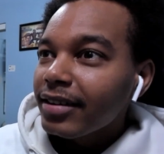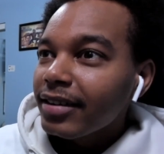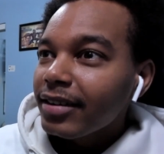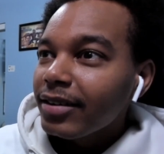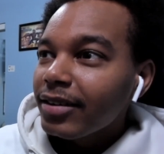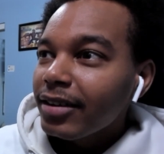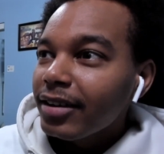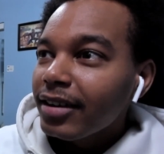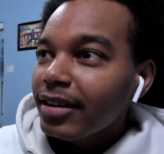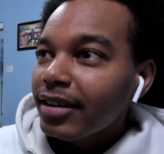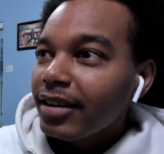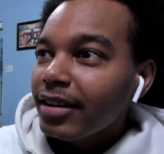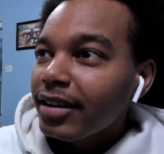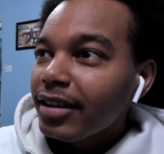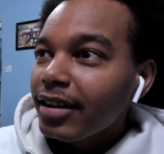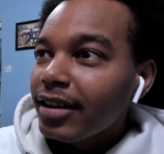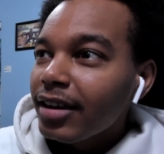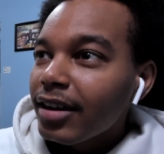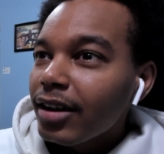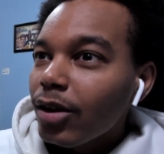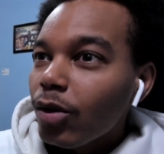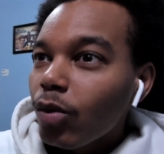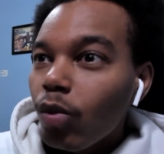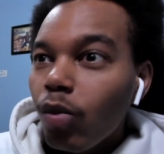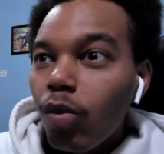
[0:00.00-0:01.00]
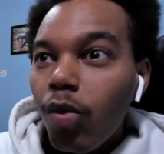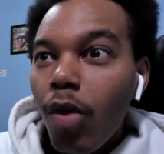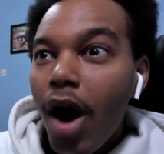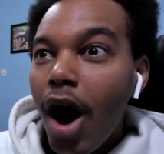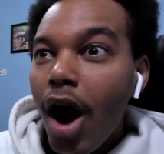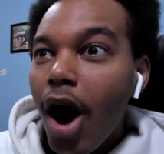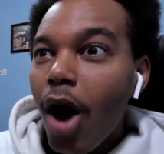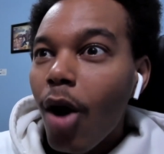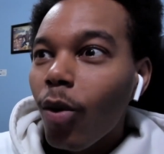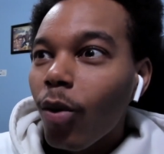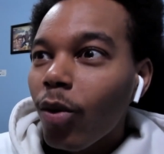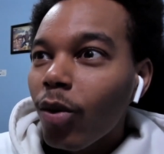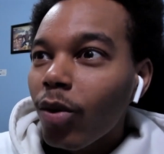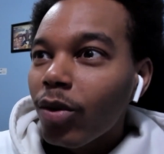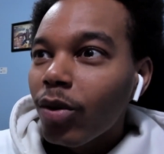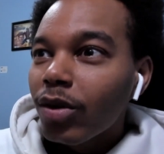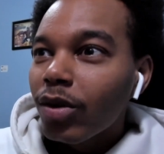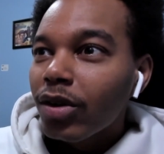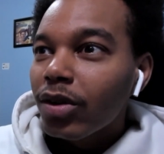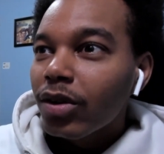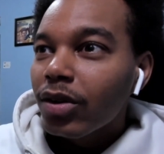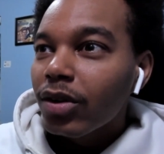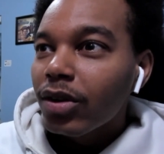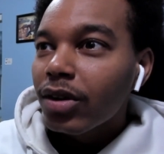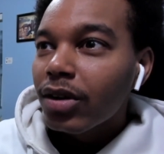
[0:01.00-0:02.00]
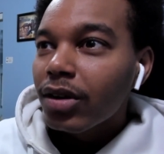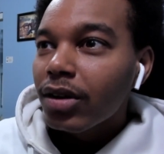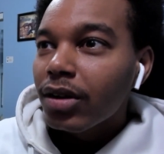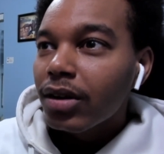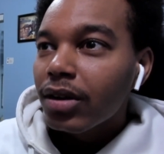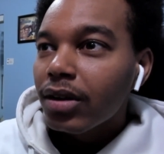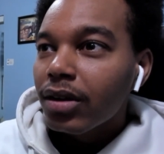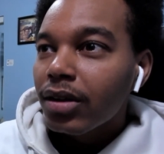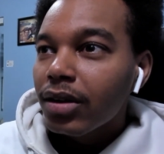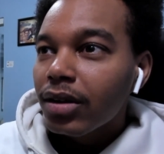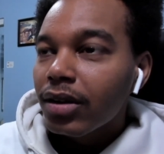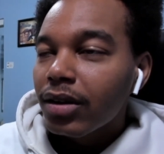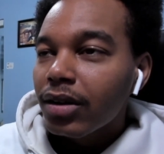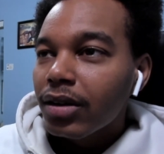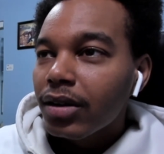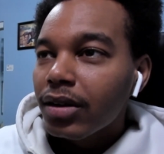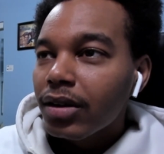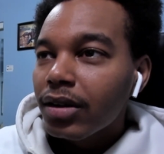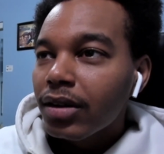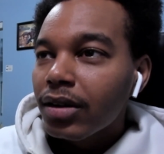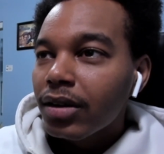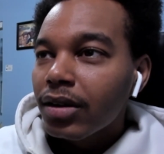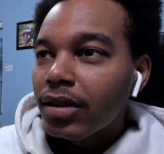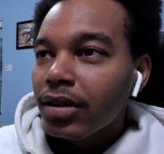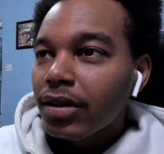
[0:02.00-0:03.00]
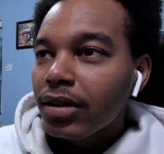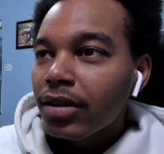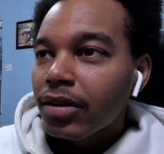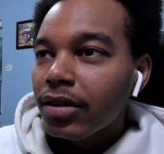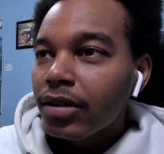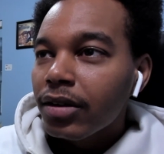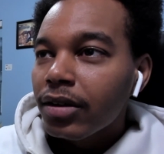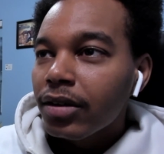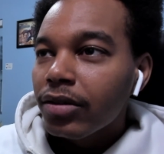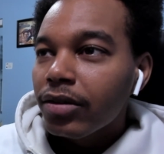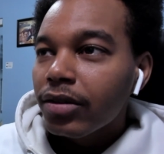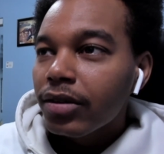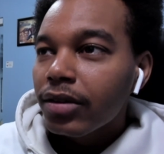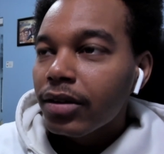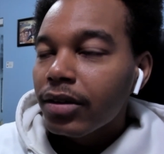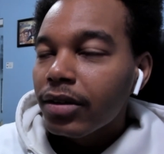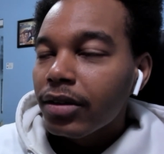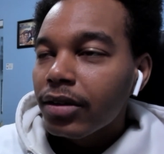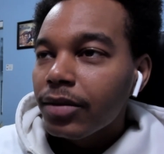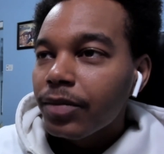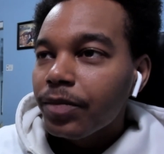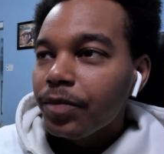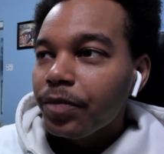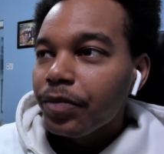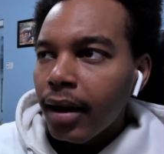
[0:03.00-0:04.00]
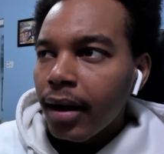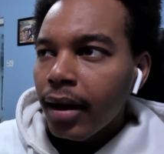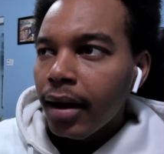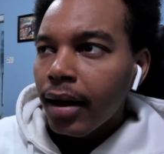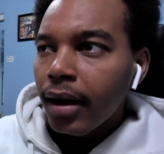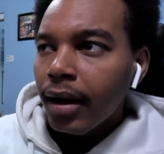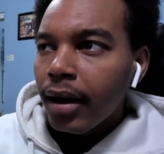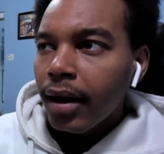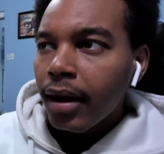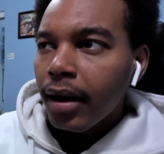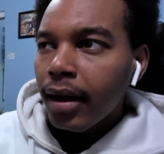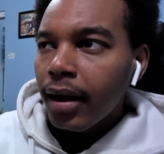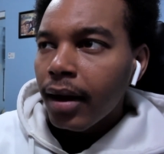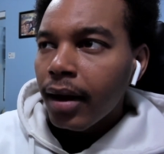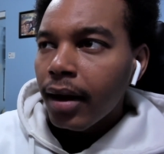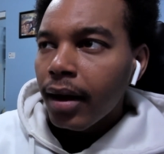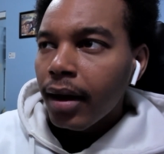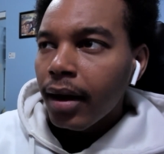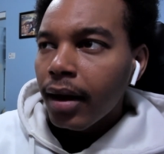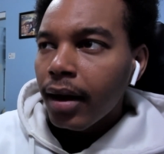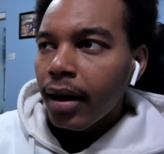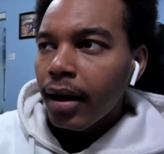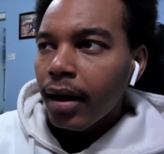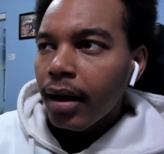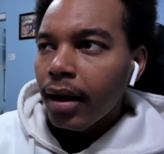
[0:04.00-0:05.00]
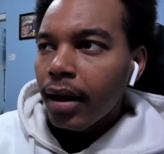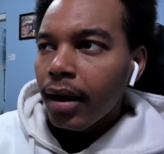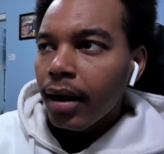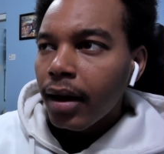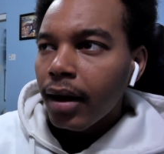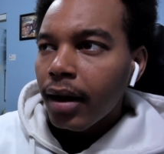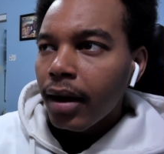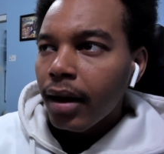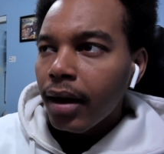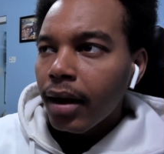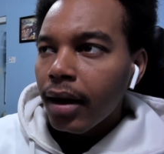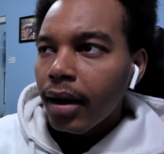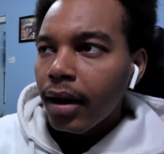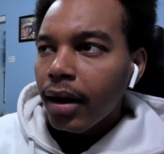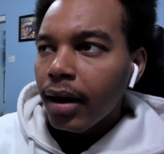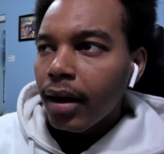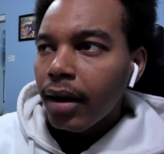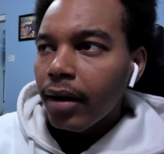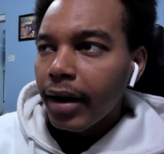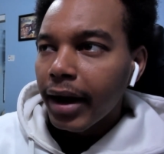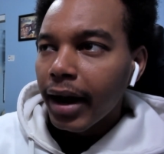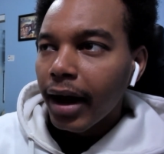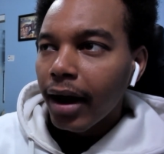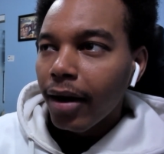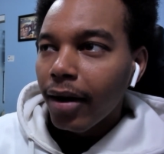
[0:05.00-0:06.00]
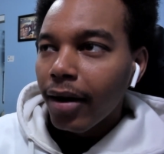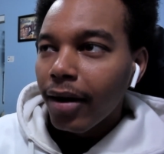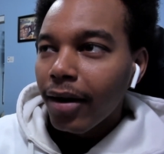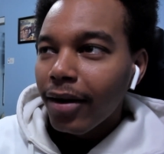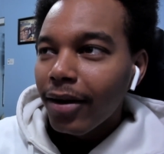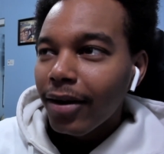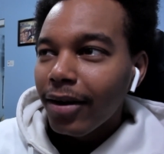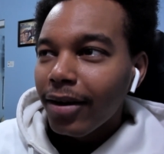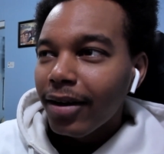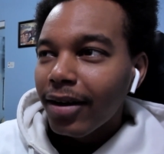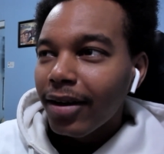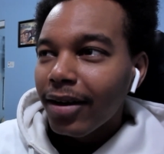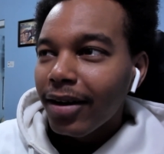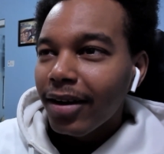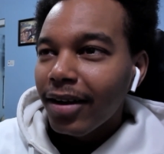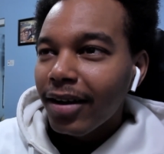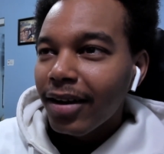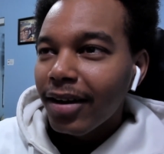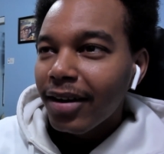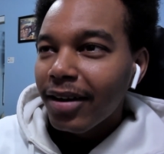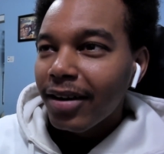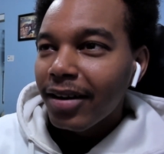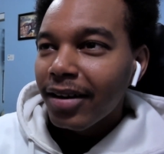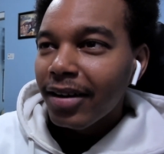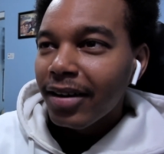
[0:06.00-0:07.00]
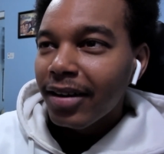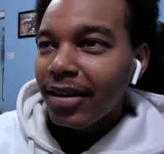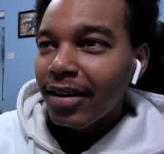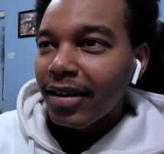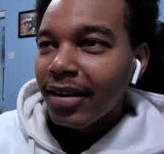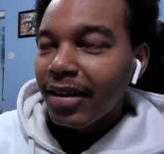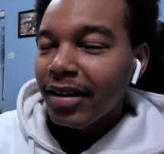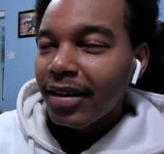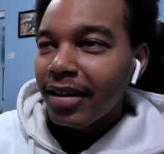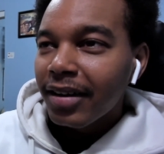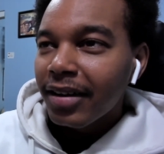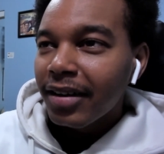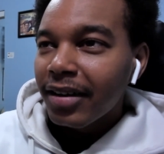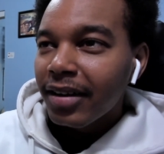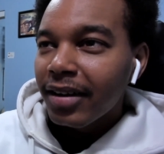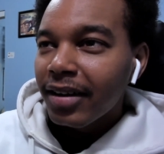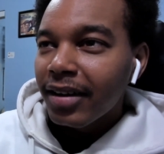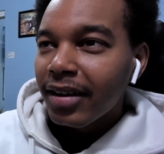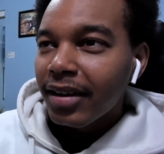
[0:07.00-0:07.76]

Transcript: What happened to you? Whoa. Nothing. You never called. I'm sorry. I'd like to go to dinner. Now. No. I can do that.